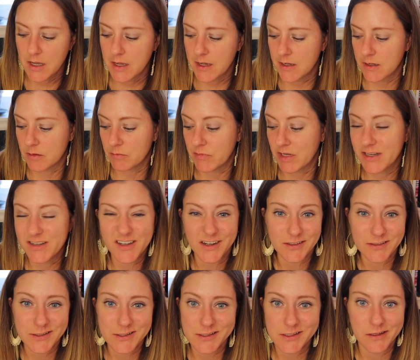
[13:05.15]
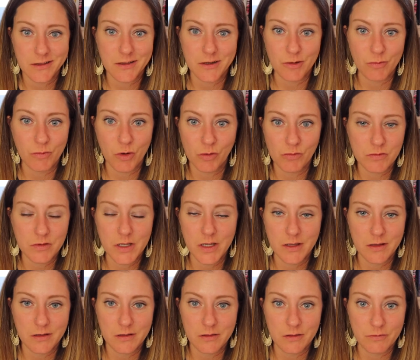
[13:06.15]
And not to say that it won't
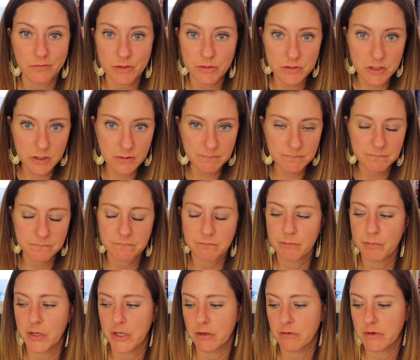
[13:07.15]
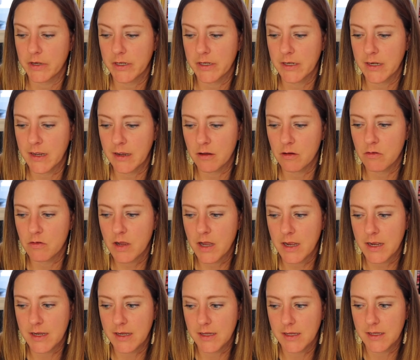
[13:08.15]
in the future, but right now
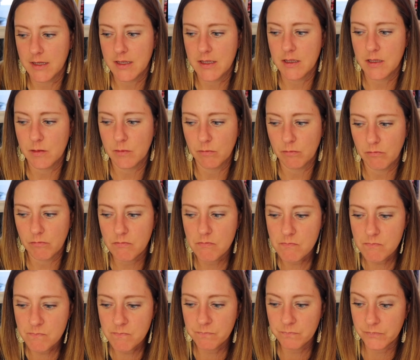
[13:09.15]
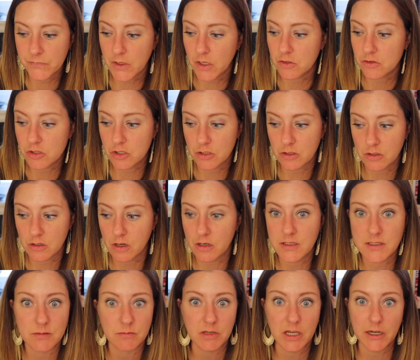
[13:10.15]
I am under
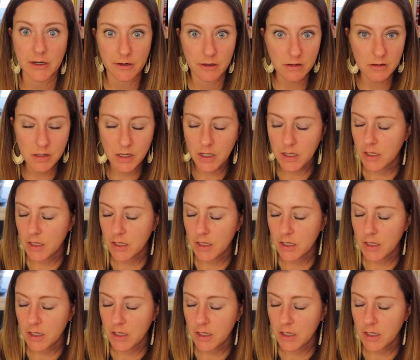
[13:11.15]
awesome care